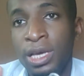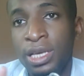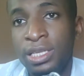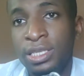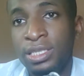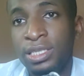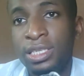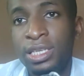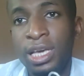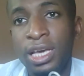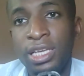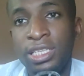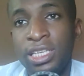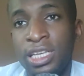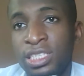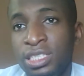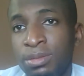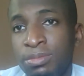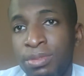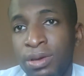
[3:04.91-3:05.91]
The ZEX
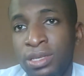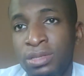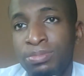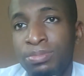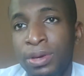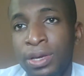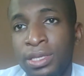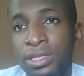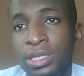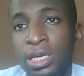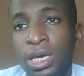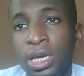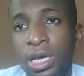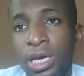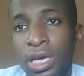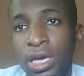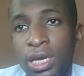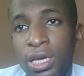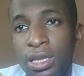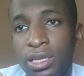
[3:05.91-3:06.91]
has the best bass.
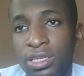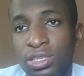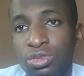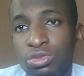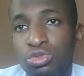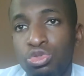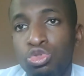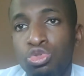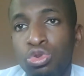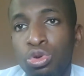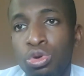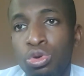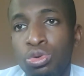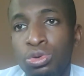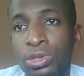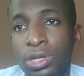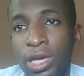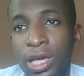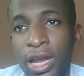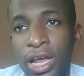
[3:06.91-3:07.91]
It's
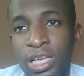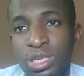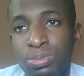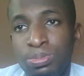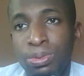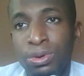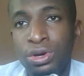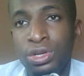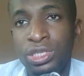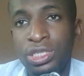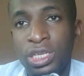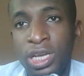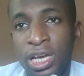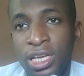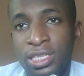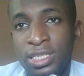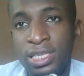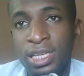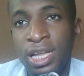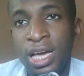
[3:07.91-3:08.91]
controlled, it has punch, it
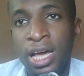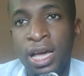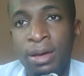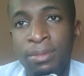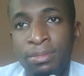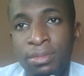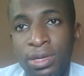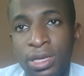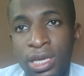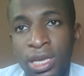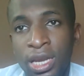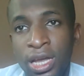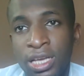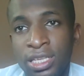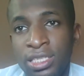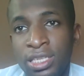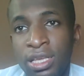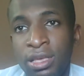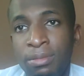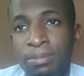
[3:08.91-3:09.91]
has slam, it
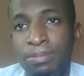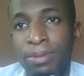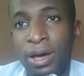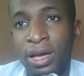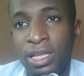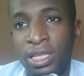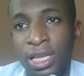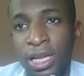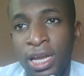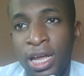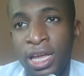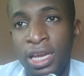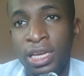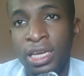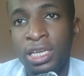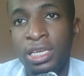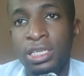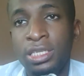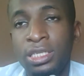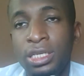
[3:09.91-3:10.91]
has the impact that I
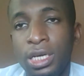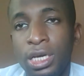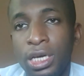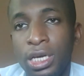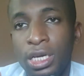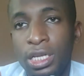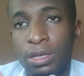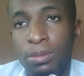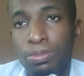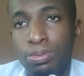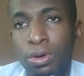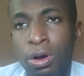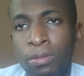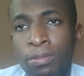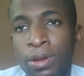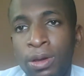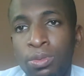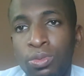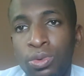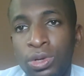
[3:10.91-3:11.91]
need. The
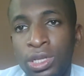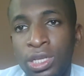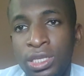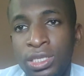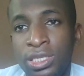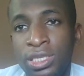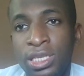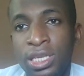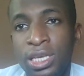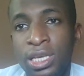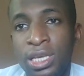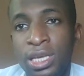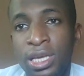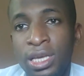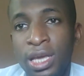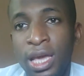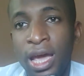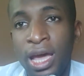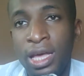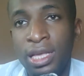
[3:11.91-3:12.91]
problem with the
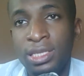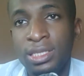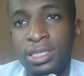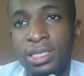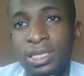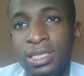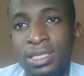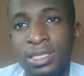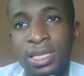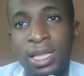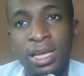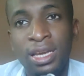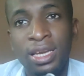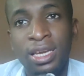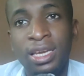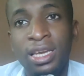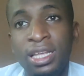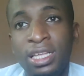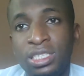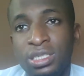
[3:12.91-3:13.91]
ZES is that
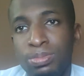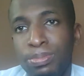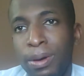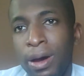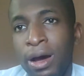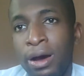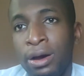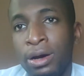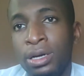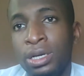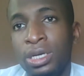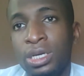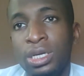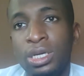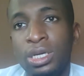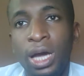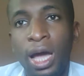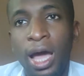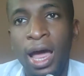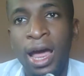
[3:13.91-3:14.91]
it needs power,
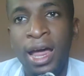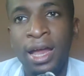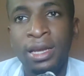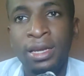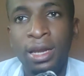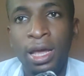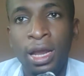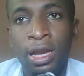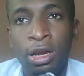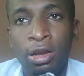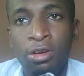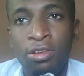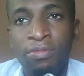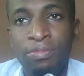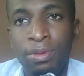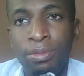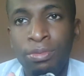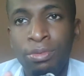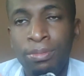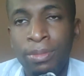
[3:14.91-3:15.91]
and a lot
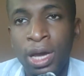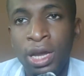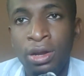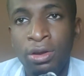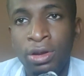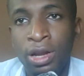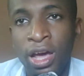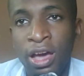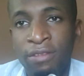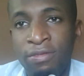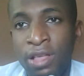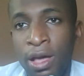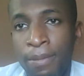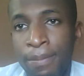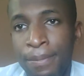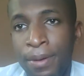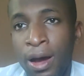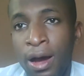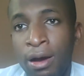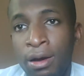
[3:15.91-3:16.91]
of people might not have
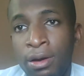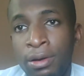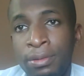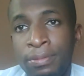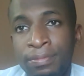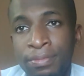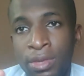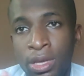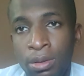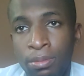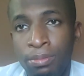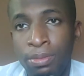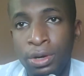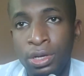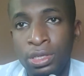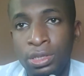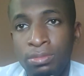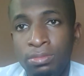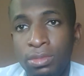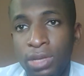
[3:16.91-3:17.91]
that power,
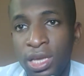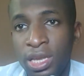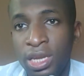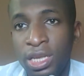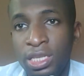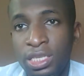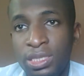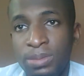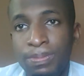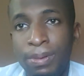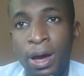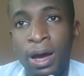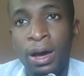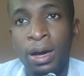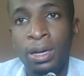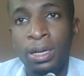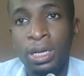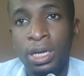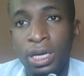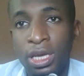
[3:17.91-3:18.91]
but it needs
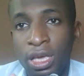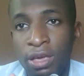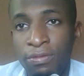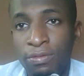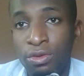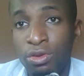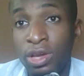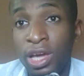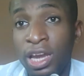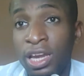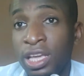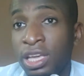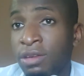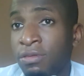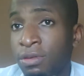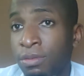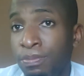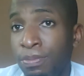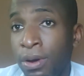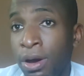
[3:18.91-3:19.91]
power. If you can
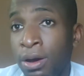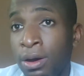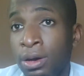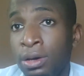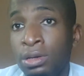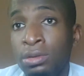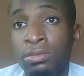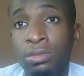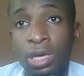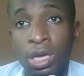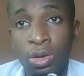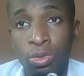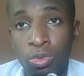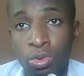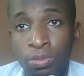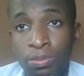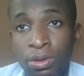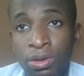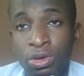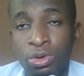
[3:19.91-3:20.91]
give it power, it
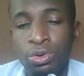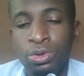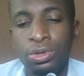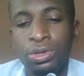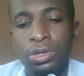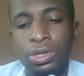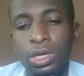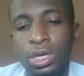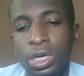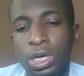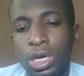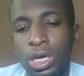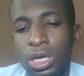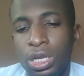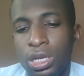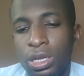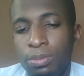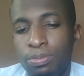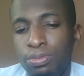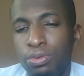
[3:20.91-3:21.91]
will be good.
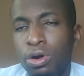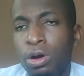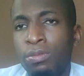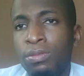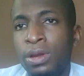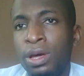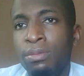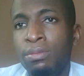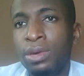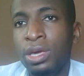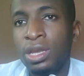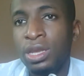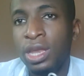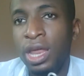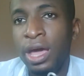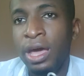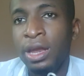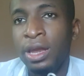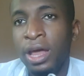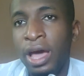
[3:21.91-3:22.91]
The problem it
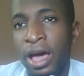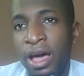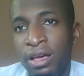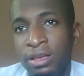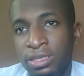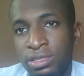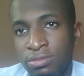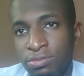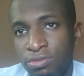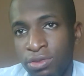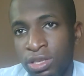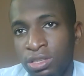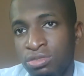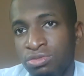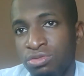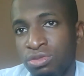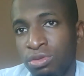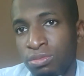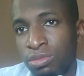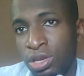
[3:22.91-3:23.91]
then has is
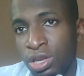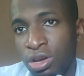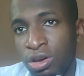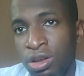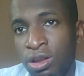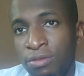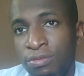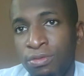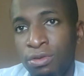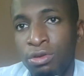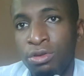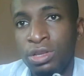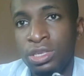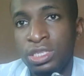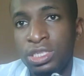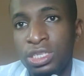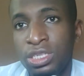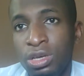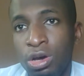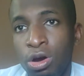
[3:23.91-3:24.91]
from the other
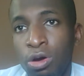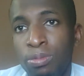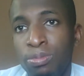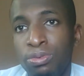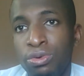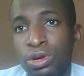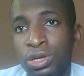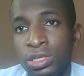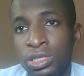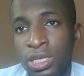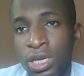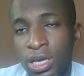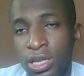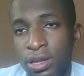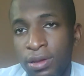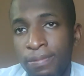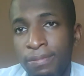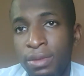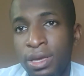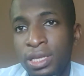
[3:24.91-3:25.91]
frequencies upwards.
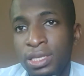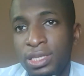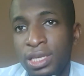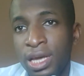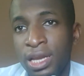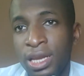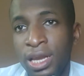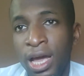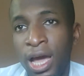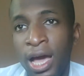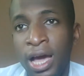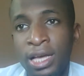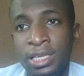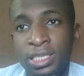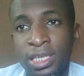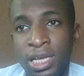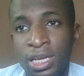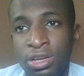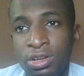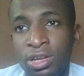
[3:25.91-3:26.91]
The mids and the
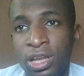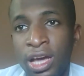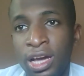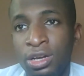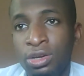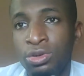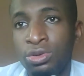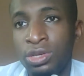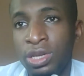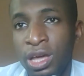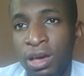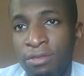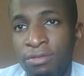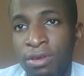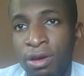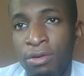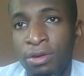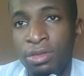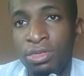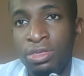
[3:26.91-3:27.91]
highs are not that good. They are
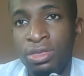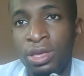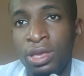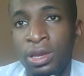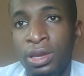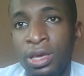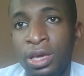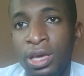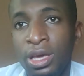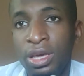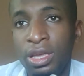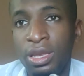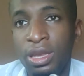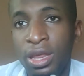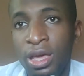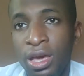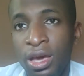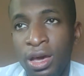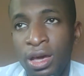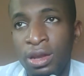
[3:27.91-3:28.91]
very thin.
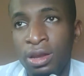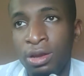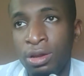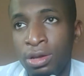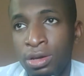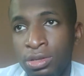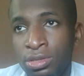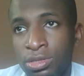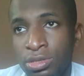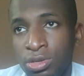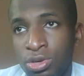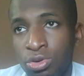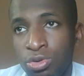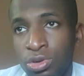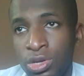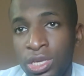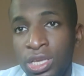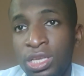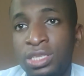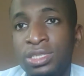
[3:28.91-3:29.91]
They are not
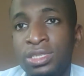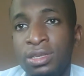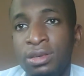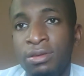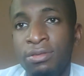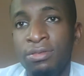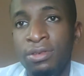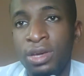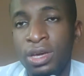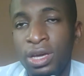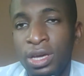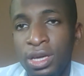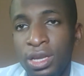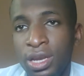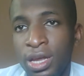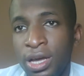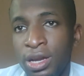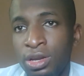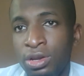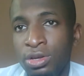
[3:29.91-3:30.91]
cohesive.
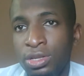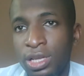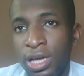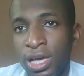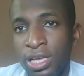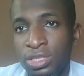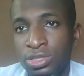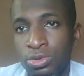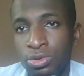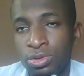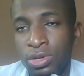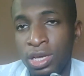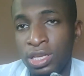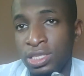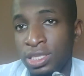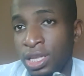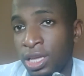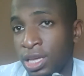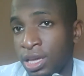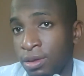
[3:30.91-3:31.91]
They are not as good
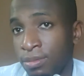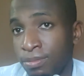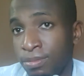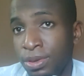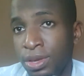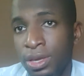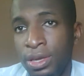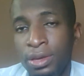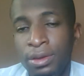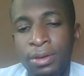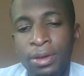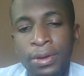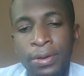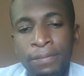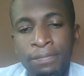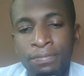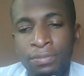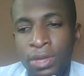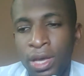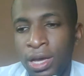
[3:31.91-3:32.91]
as they can be.
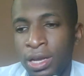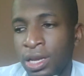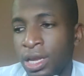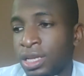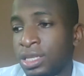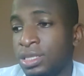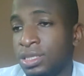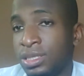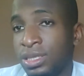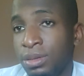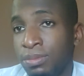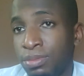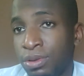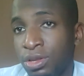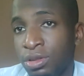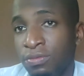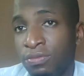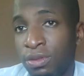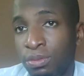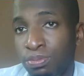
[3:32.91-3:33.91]
And that is a
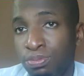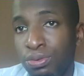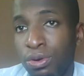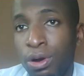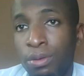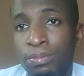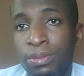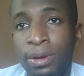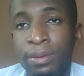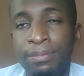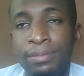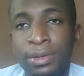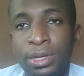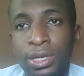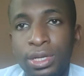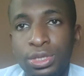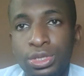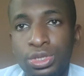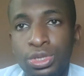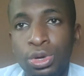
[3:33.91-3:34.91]
bit of the problem.
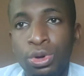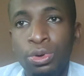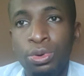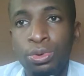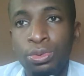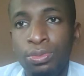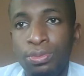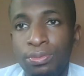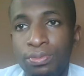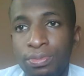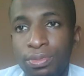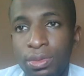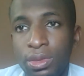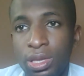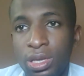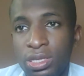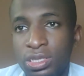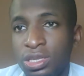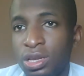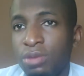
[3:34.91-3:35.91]
So
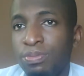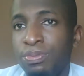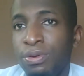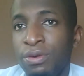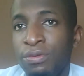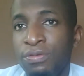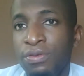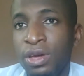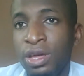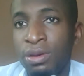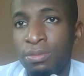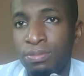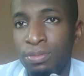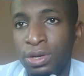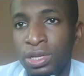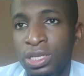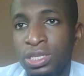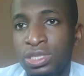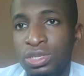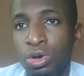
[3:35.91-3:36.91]
it's not perfect,
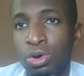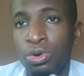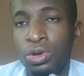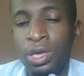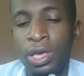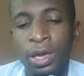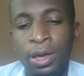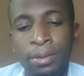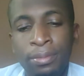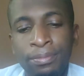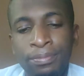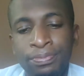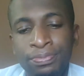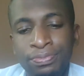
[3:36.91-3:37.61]
but it's okay.